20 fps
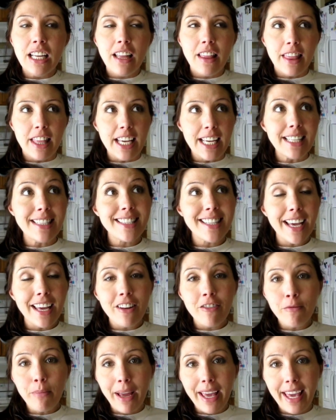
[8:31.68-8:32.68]
the inside
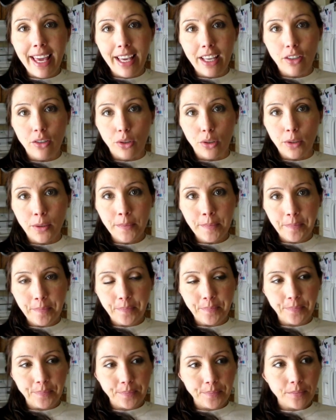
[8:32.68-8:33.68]
of my ankle.
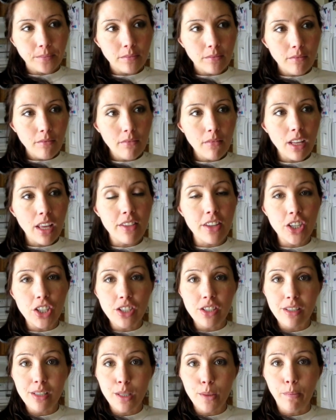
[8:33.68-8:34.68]

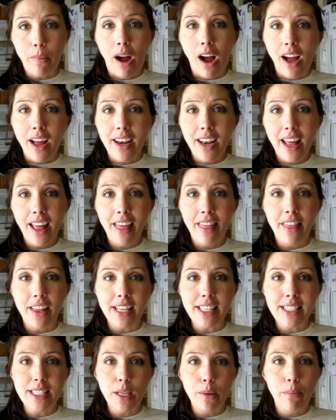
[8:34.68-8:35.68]
There's a spot
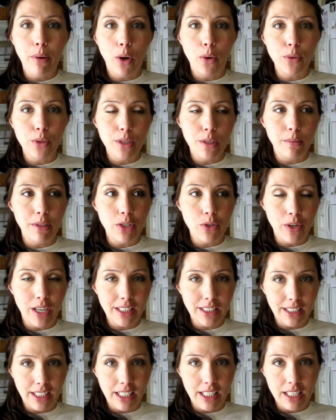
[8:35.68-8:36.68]
that's supposed to be
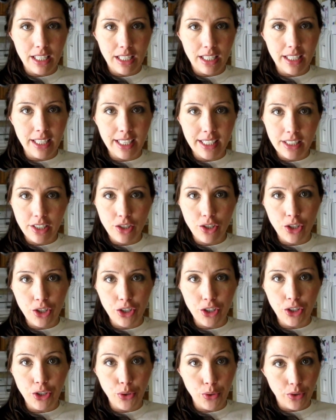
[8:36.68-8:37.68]
directly connected to your
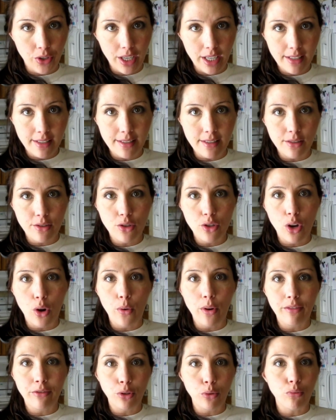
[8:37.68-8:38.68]
uterus. And so
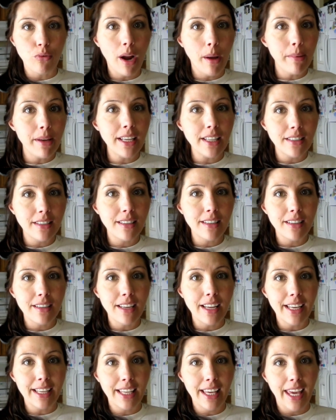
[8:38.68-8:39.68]
if you rub it,
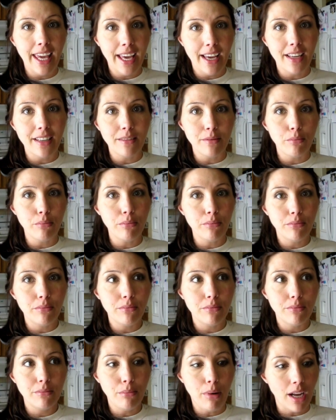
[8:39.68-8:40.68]
it can
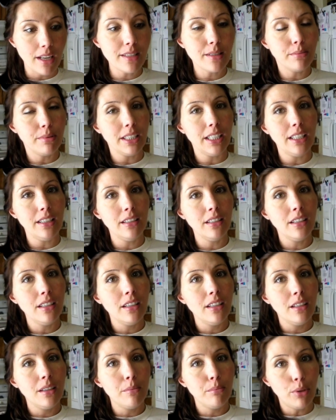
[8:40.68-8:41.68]
possibly
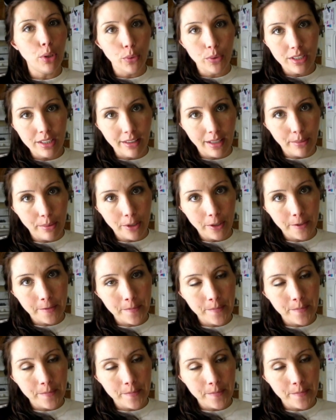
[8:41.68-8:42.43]
put you into labor.